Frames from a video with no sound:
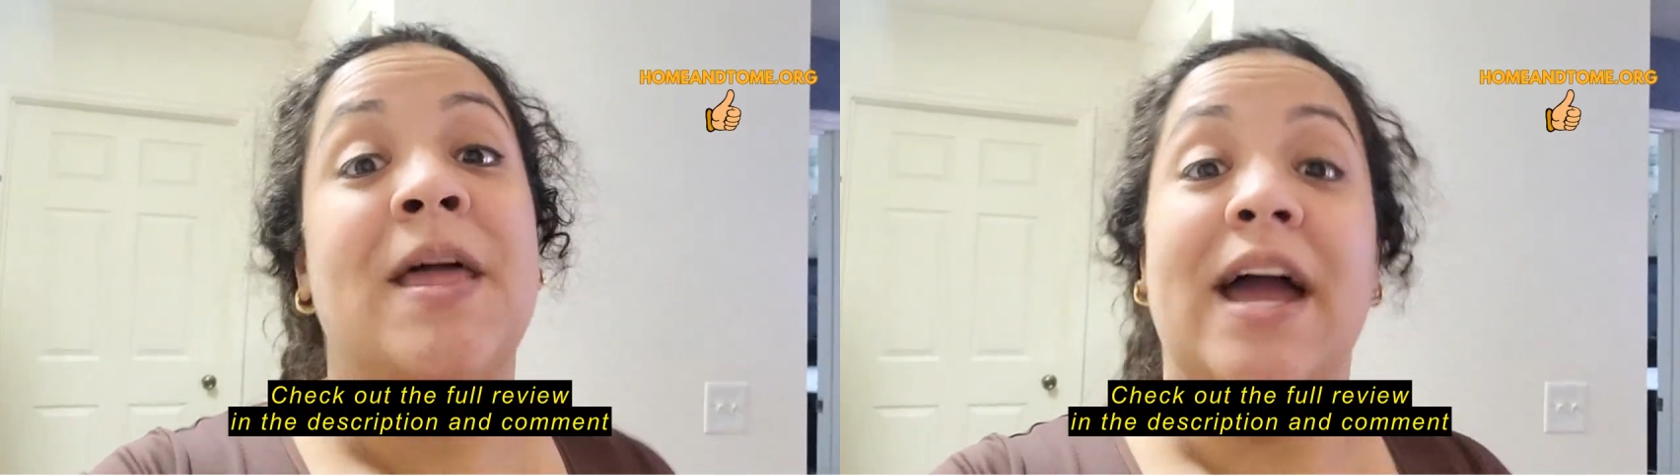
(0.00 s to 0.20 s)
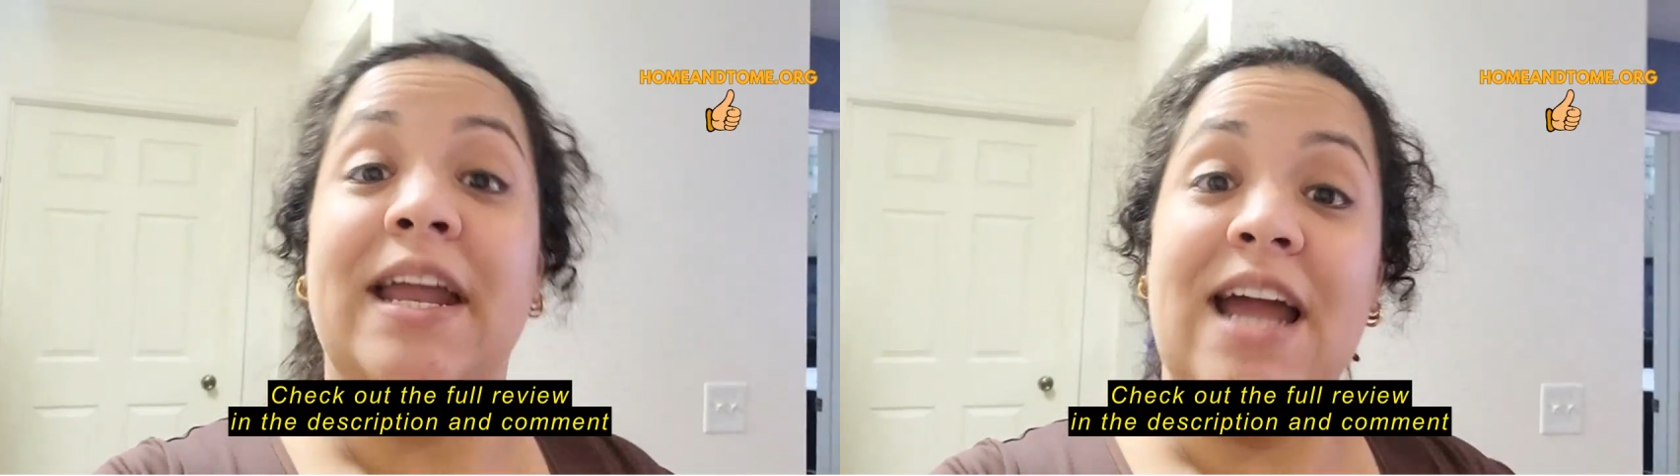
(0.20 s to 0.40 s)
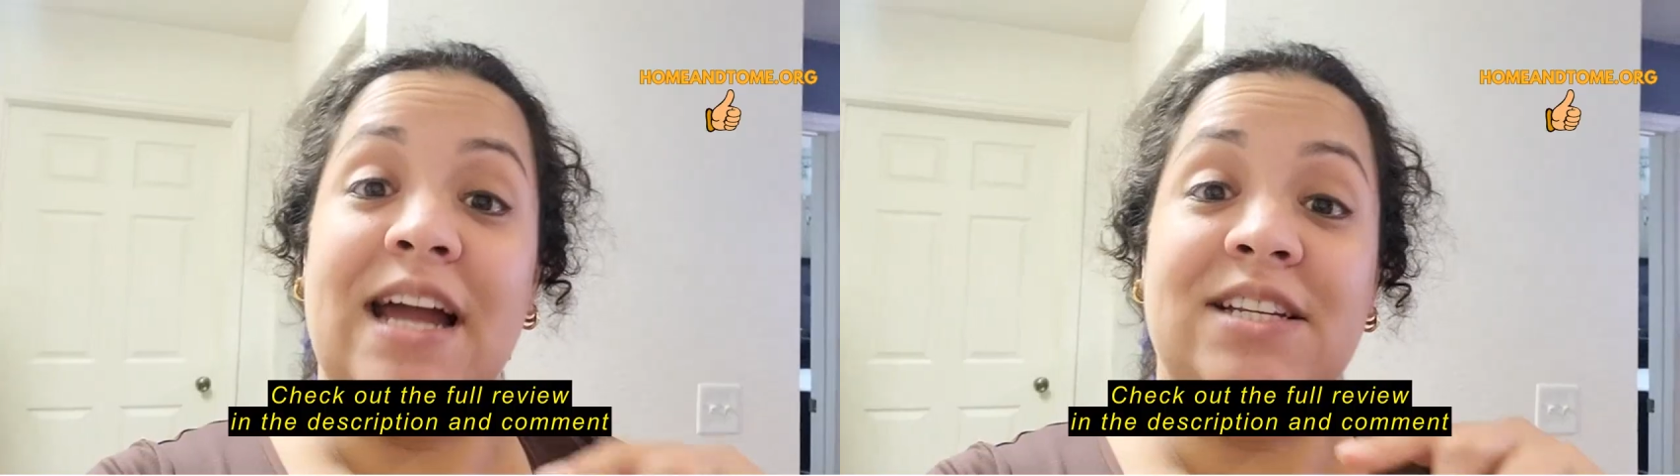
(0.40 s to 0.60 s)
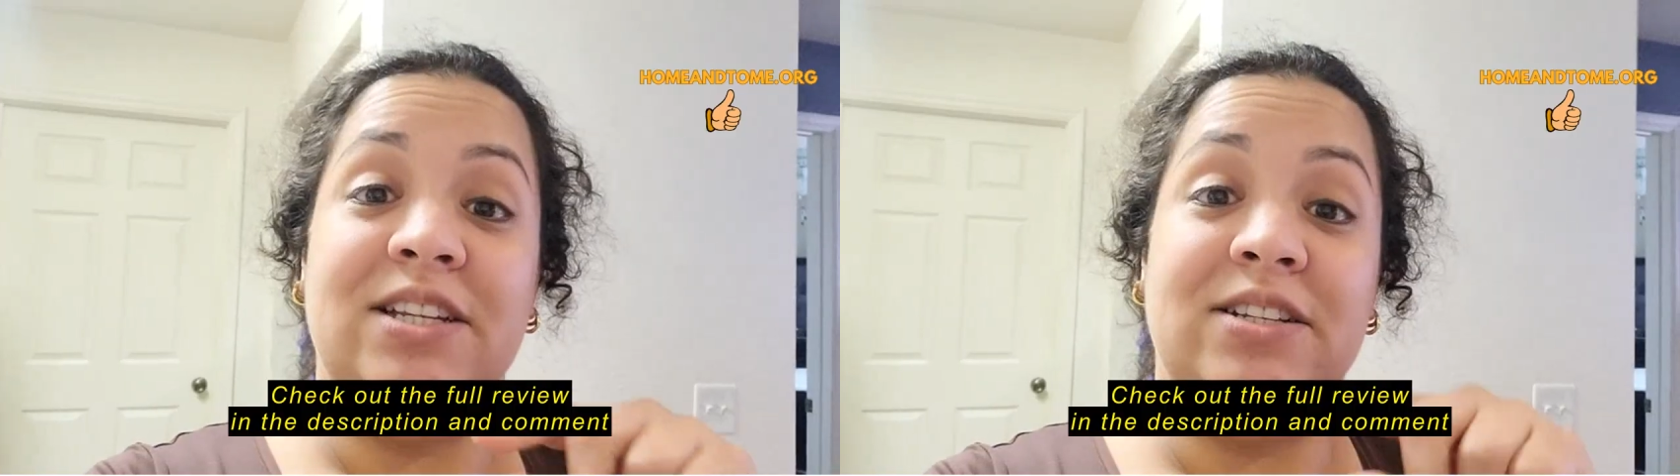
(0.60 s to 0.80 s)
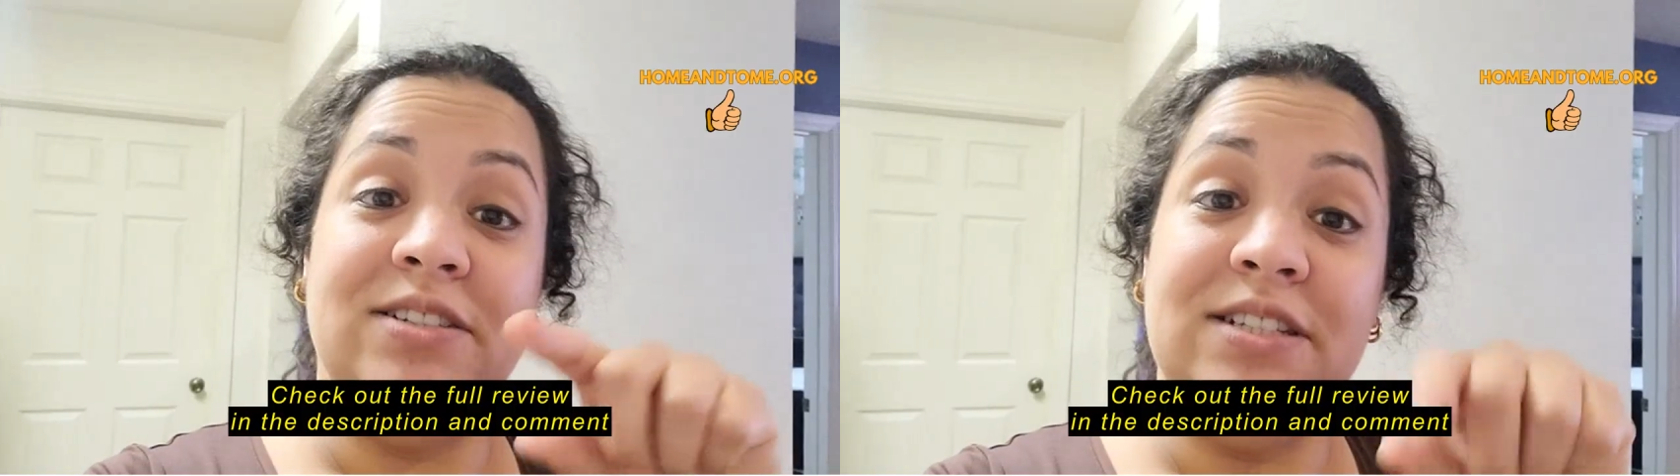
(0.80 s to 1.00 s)
and it
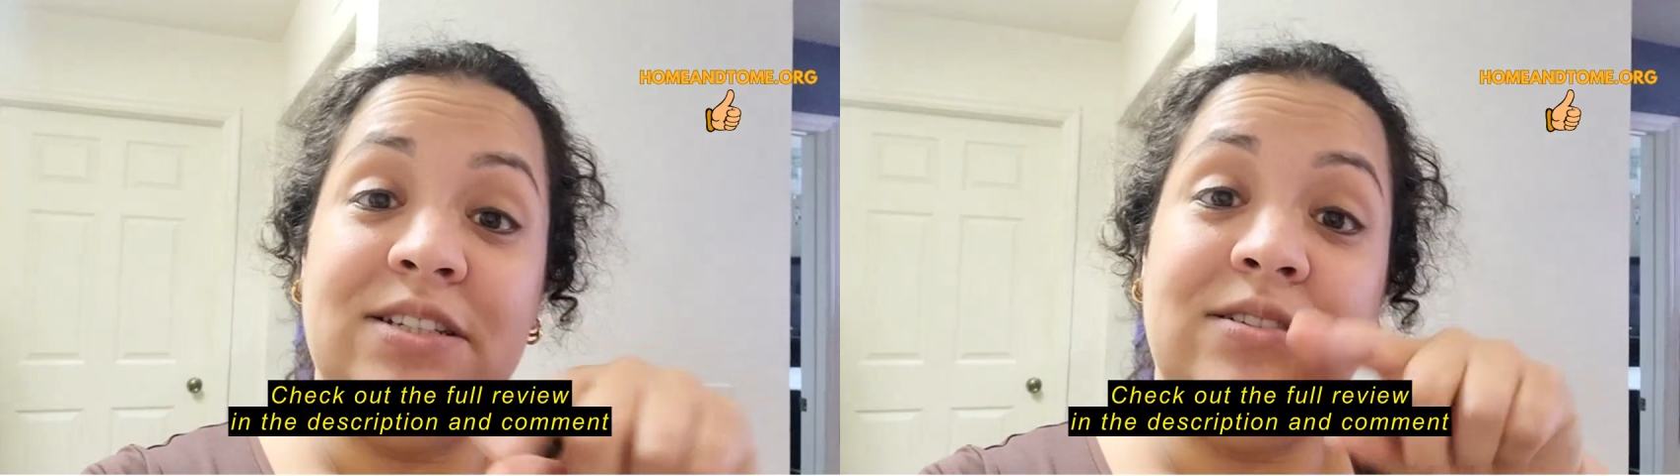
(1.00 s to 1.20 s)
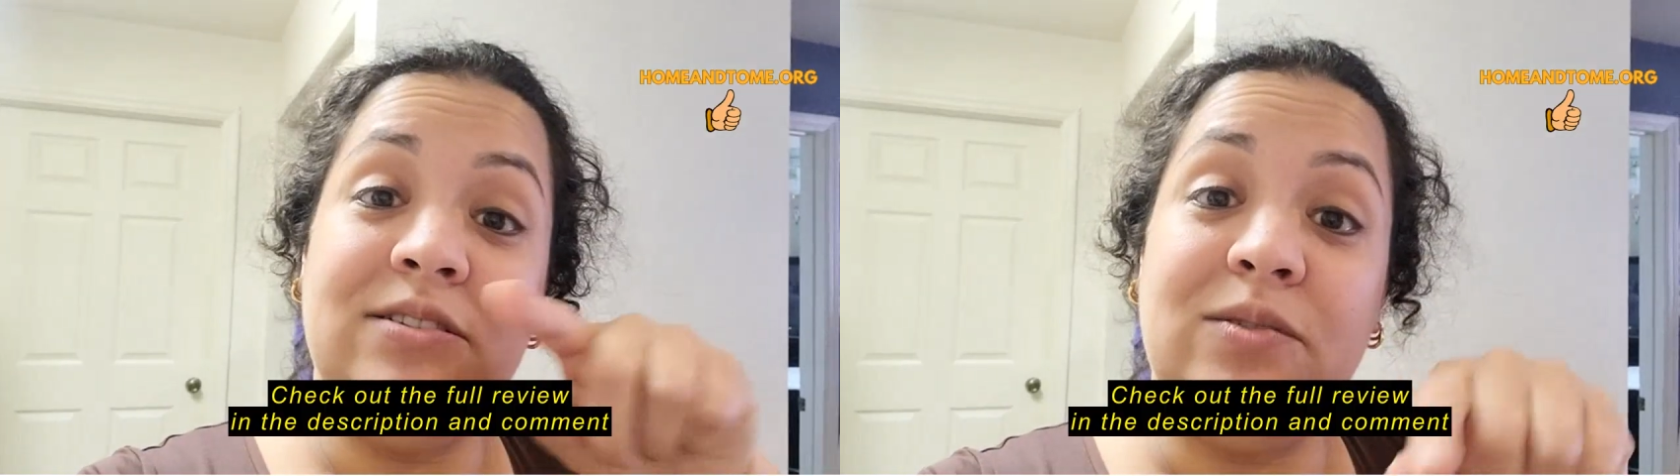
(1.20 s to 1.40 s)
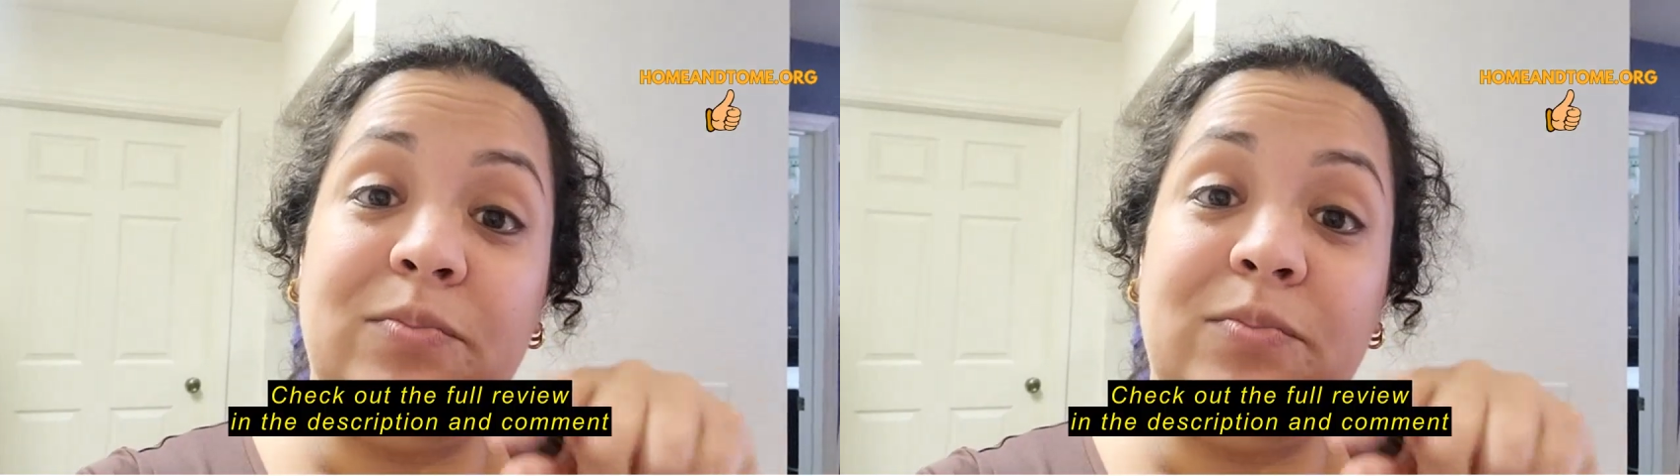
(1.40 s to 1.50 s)
actually turns into little